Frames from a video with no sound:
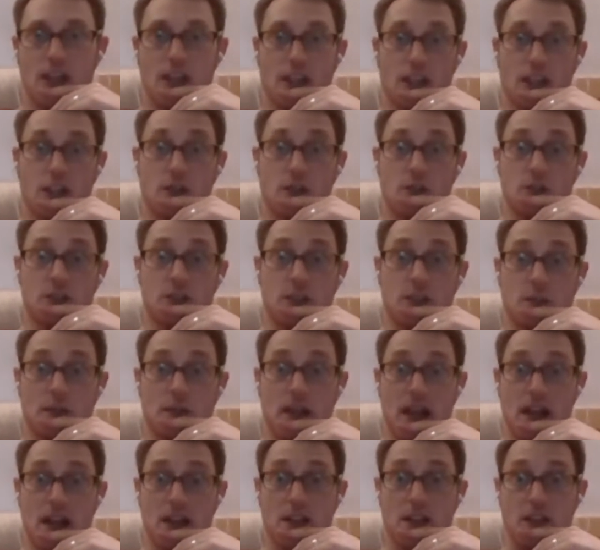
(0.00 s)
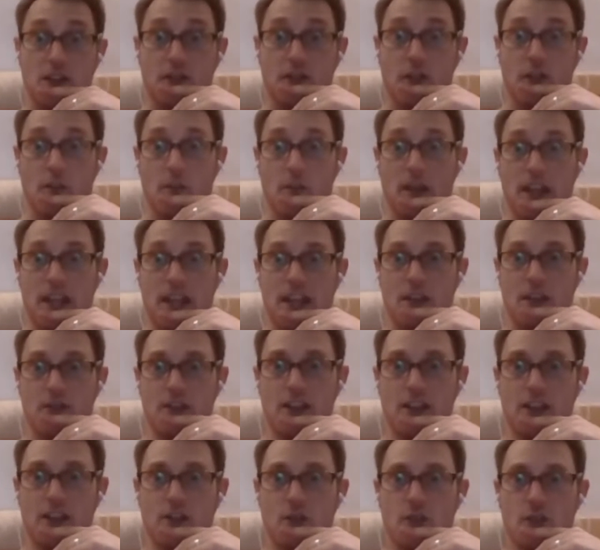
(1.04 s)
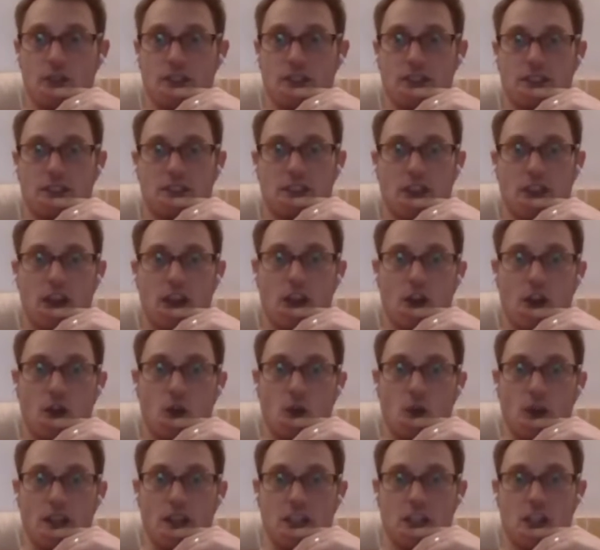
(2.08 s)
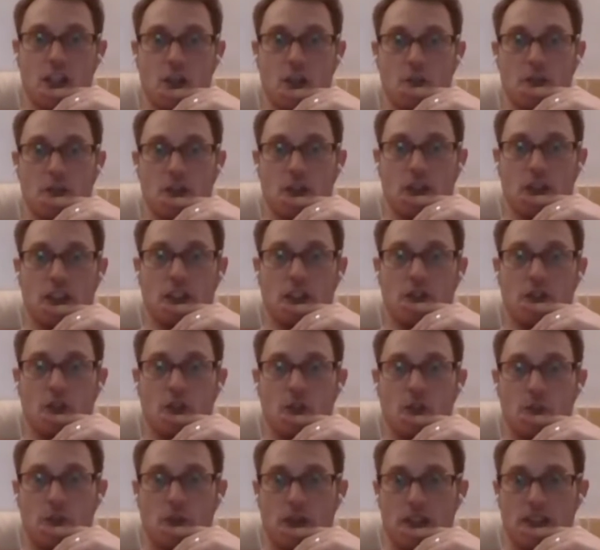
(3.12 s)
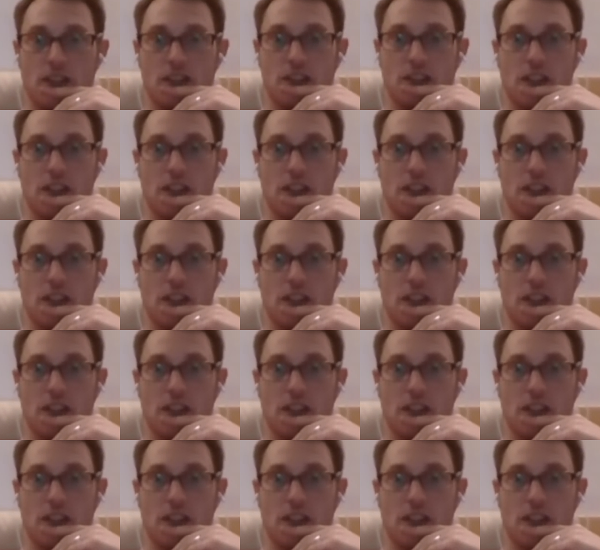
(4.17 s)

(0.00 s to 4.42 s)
Clues can be anything from eerie noise or inhuman-looking footprint